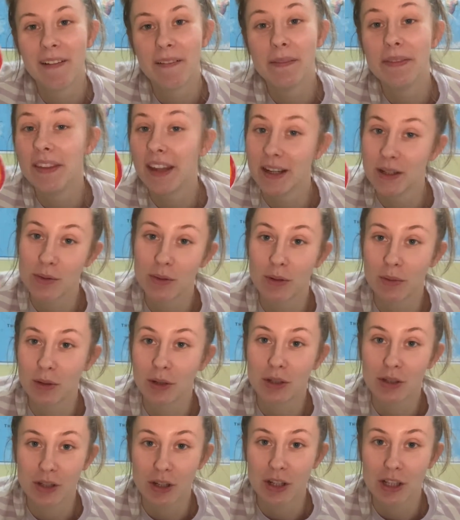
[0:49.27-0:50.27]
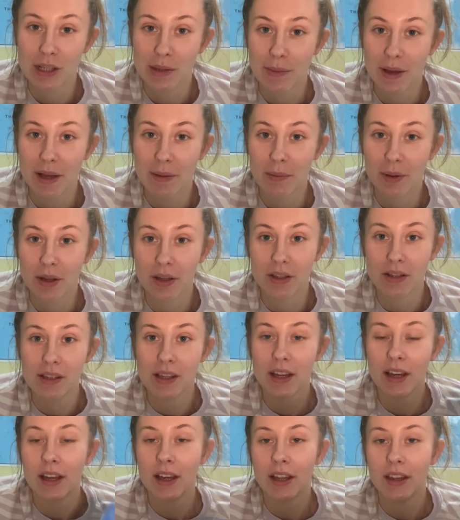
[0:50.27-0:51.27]
that's what I'm going to show you to make, because
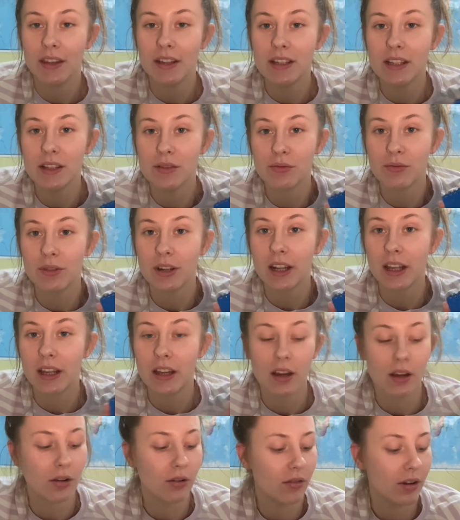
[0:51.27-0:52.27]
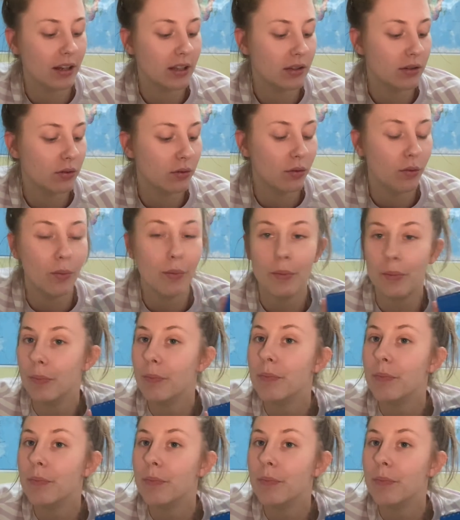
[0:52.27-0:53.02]
this is really a great tool,